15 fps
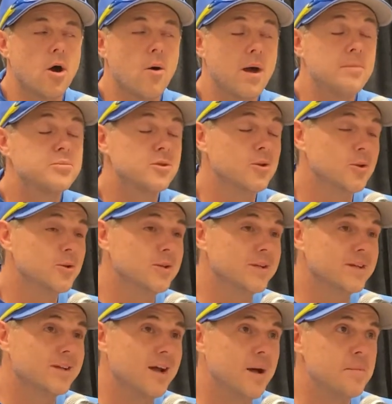Oh, absolutely.
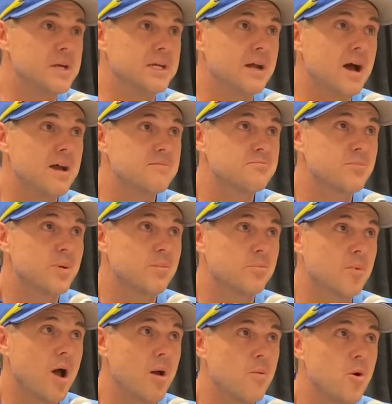I mean,
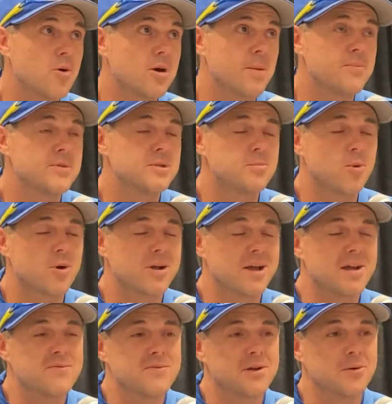I woke up this morning,
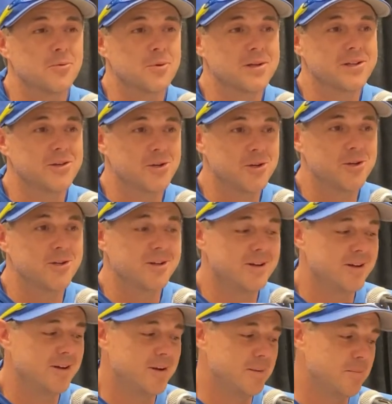I felt really good.
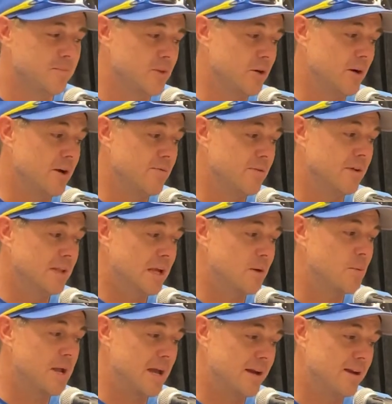You know, I felt like
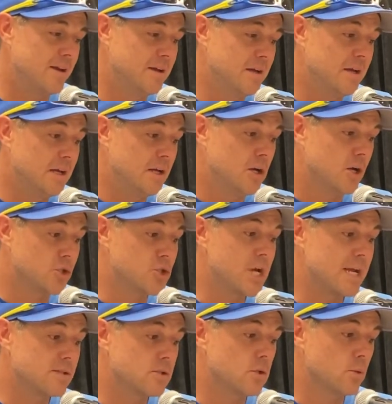we had a
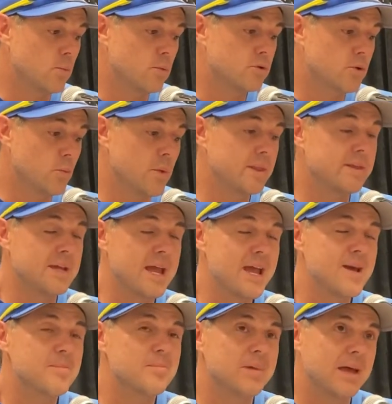chance to win the
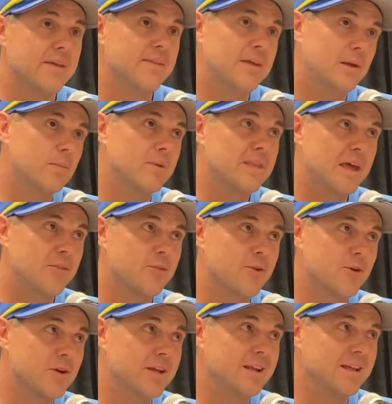game. And then when that
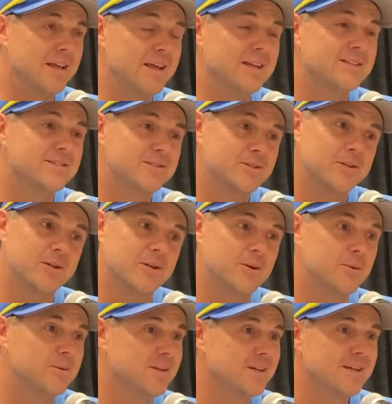third inning hits, you
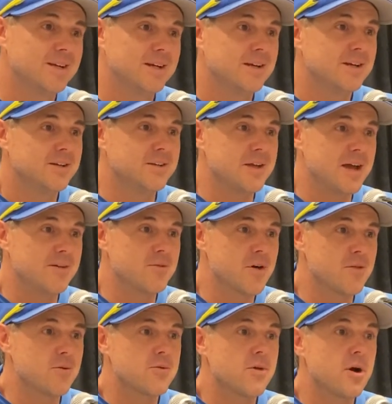know, you have
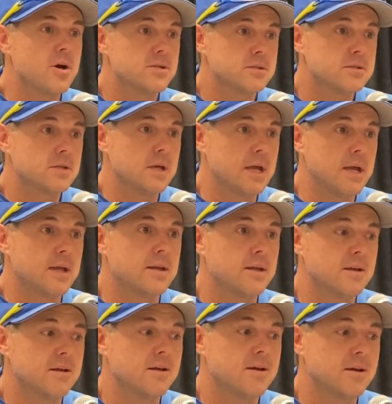other thoughts.
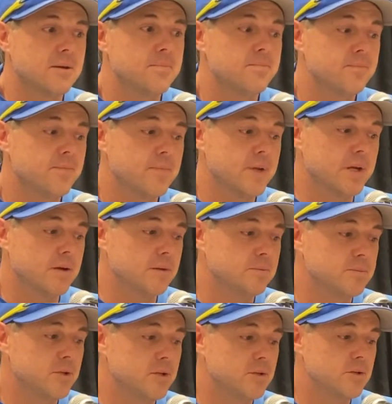And, you know,
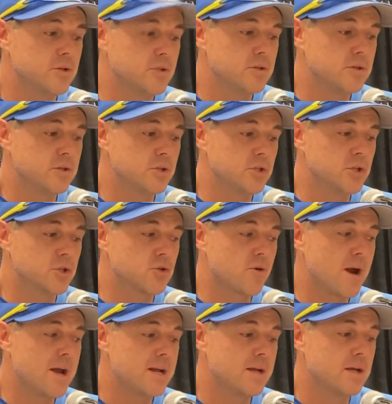you
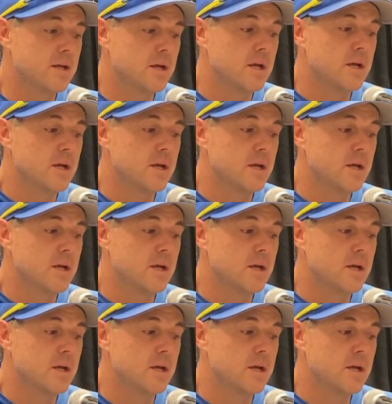try to